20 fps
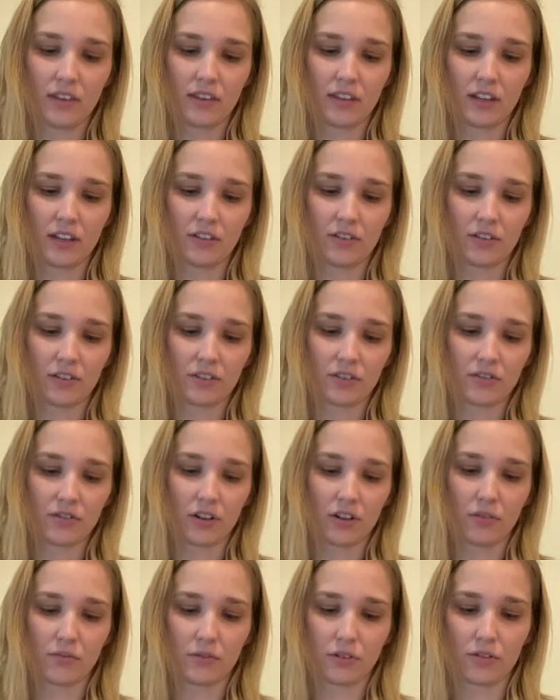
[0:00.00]
that your
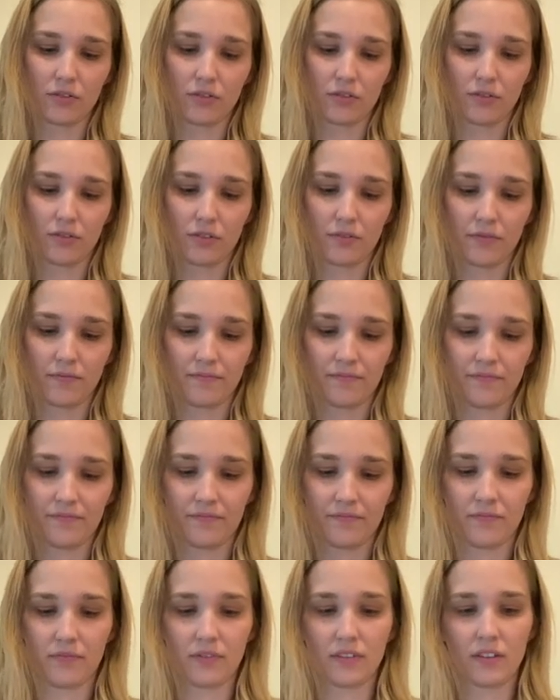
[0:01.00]
straw will go
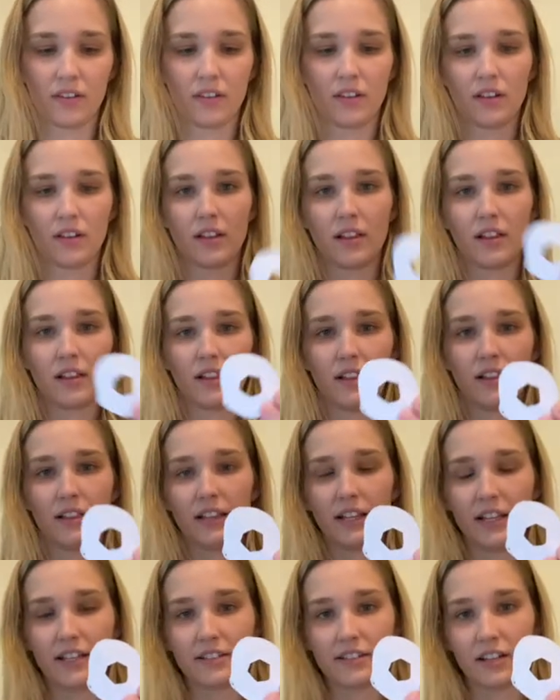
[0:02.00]
through,
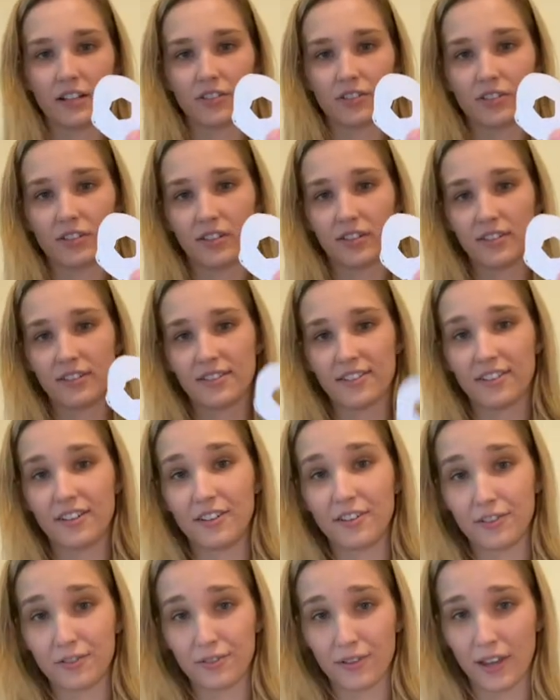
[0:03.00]
like such. So
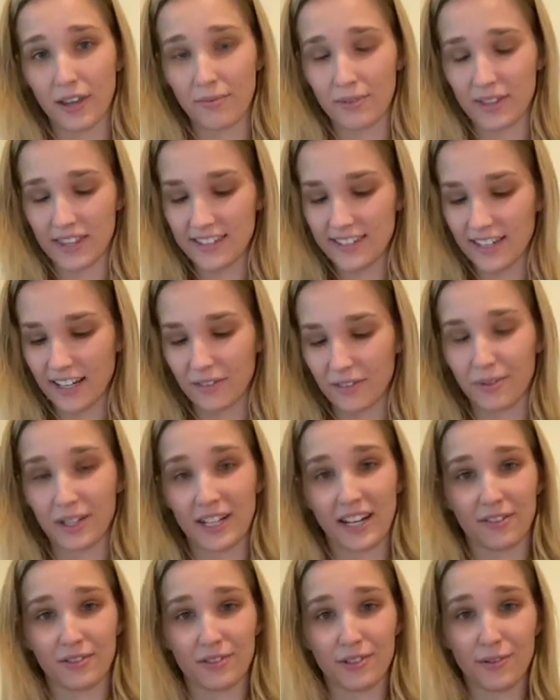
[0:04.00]
you'll do that with the second one
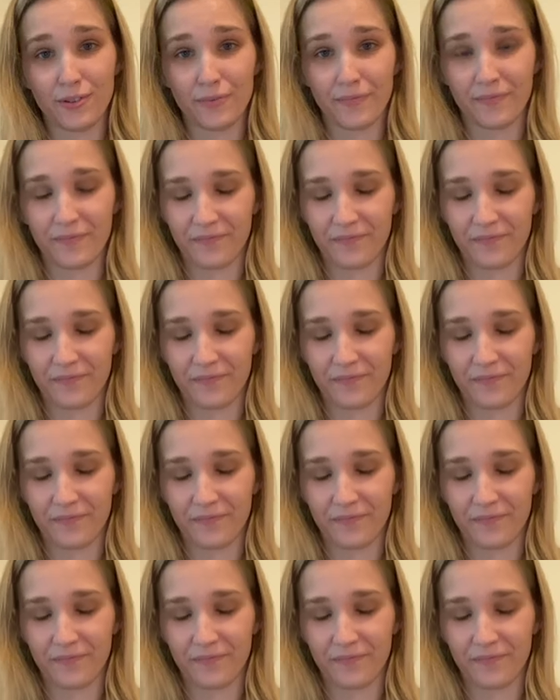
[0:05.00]
now too.